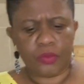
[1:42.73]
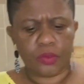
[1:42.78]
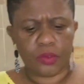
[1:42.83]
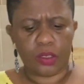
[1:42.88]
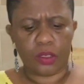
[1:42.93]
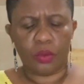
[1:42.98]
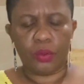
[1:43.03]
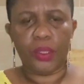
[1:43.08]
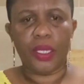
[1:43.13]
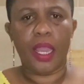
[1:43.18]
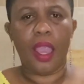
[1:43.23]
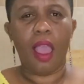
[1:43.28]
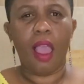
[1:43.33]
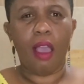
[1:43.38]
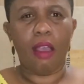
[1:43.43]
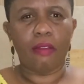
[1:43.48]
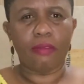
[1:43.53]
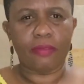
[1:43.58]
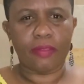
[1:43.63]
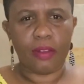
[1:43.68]
We
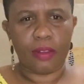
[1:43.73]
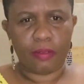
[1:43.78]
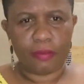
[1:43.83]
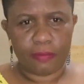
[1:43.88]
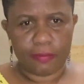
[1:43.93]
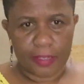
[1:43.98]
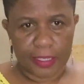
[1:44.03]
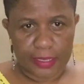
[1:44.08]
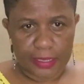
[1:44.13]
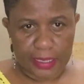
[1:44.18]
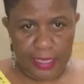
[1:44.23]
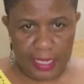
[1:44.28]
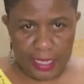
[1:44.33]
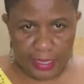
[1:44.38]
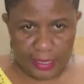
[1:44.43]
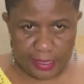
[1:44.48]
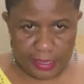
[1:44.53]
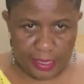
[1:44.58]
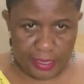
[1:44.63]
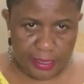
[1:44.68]
have vanilla
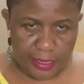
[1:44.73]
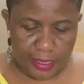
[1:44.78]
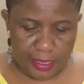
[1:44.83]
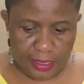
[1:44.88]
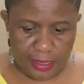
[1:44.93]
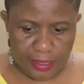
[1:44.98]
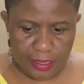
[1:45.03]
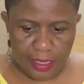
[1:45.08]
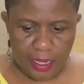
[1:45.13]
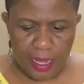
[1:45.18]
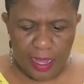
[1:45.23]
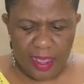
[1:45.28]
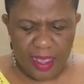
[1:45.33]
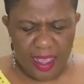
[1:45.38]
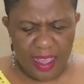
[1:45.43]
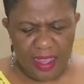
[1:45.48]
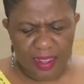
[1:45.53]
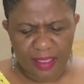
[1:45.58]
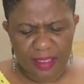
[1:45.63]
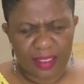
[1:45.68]
essence. I
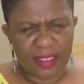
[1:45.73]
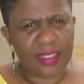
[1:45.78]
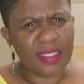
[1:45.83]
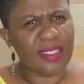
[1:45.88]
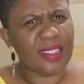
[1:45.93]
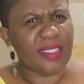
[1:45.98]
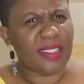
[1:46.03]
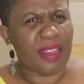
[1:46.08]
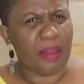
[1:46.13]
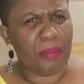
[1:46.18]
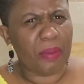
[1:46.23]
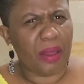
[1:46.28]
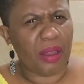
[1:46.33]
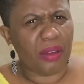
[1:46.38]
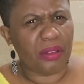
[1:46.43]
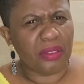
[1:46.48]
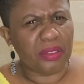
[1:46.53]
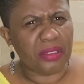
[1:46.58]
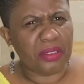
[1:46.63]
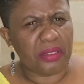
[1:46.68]
think this is
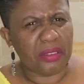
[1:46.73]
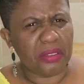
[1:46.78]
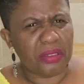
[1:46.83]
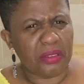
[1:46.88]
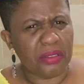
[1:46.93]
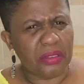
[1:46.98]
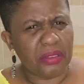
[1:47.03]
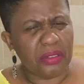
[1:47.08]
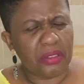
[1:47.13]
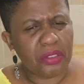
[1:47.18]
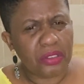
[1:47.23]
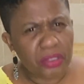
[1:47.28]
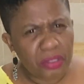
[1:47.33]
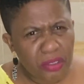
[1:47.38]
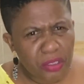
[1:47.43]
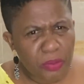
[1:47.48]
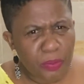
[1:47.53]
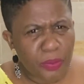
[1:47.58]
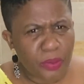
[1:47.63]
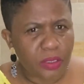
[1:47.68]
about 2
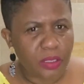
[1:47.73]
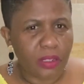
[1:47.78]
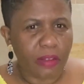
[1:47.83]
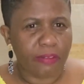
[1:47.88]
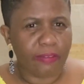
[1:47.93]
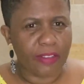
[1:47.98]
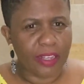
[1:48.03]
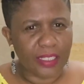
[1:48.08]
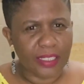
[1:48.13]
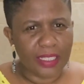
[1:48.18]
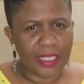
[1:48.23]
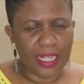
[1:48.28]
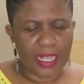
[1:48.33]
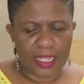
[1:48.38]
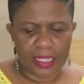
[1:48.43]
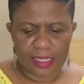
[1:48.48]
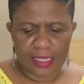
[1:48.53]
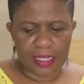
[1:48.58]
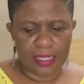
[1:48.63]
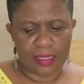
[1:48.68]
spoons of vanilla
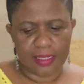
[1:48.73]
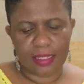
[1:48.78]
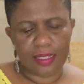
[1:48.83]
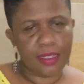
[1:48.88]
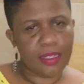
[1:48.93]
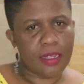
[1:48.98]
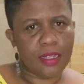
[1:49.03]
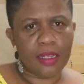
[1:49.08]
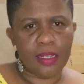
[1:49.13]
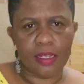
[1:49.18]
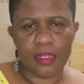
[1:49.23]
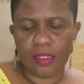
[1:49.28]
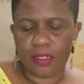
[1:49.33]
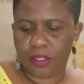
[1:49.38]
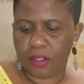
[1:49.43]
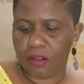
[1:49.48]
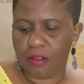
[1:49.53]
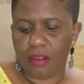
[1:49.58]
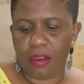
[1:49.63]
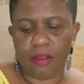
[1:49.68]
essence.
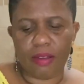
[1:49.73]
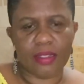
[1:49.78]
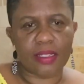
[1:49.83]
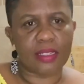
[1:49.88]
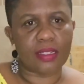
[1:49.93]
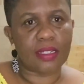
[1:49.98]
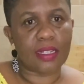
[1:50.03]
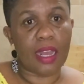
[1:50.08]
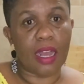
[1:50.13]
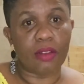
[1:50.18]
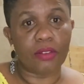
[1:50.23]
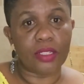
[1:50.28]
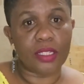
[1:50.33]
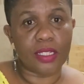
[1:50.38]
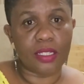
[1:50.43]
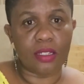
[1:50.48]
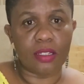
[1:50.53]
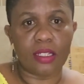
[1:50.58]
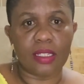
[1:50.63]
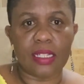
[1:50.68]
Sorry, I wasn't counting
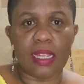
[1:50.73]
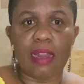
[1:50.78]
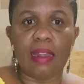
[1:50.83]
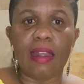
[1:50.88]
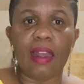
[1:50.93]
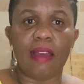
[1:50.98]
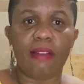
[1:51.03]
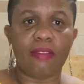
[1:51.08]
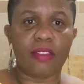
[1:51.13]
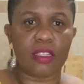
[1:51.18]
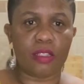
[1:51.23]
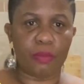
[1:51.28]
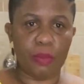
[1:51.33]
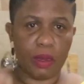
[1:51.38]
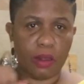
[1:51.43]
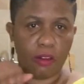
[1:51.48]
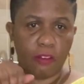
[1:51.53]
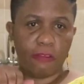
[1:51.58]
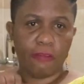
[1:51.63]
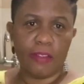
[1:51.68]
because I love the smell
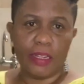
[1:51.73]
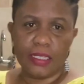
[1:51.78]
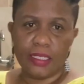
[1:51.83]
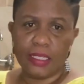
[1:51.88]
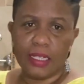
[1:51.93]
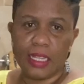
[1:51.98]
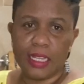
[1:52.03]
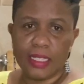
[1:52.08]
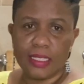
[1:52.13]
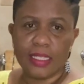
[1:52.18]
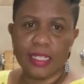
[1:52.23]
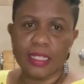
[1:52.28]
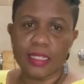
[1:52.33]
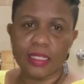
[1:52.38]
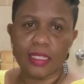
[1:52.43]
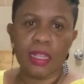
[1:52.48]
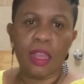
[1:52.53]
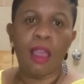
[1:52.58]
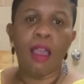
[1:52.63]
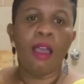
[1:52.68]
of vanilla essence.
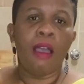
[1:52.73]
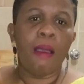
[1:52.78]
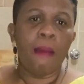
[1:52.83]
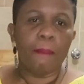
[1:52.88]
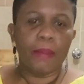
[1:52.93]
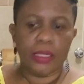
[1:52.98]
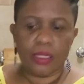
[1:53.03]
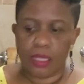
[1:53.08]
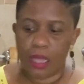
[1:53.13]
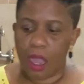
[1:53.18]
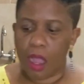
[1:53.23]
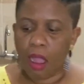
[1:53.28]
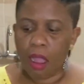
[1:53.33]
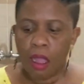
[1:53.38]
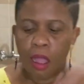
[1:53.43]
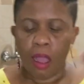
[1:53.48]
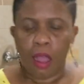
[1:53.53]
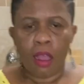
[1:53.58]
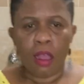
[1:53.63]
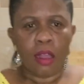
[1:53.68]
But yeah,
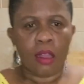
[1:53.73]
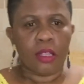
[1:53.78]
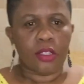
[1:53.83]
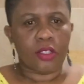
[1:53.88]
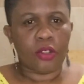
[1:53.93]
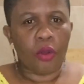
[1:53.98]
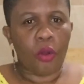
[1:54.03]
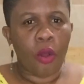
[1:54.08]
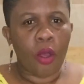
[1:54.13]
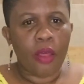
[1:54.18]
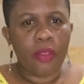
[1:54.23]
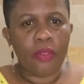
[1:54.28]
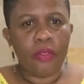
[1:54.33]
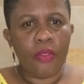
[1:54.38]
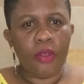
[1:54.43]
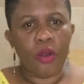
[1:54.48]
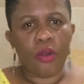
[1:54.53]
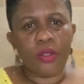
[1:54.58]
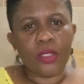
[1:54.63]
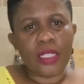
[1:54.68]
so
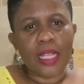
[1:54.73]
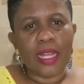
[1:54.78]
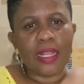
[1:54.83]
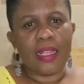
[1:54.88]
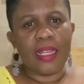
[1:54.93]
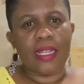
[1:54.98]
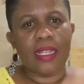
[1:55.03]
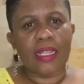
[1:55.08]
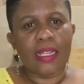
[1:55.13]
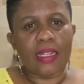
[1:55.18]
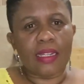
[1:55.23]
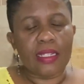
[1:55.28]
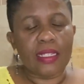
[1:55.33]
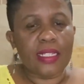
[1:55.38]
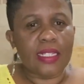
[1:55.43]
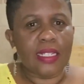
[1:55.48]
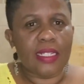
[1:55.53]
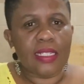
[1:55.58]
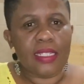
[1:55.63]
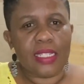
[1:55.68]
those are the
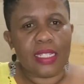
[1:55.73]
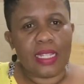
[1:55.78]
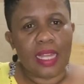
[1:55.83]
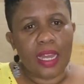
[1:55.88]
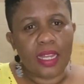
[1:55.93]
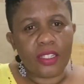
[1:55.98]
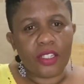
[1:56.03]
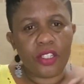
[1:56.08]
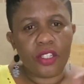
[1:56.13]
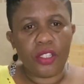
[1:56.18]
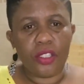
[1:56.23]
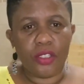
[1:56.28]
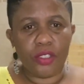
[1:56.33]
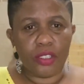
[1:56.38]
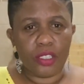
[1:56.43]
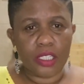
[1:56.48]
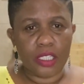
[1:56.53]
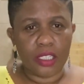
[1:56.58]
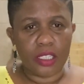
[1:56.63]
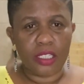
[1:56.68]
ingredients that you
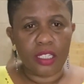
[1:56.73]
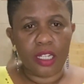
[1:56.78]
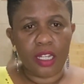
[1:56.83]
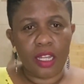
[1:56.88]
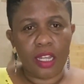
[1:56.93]
need.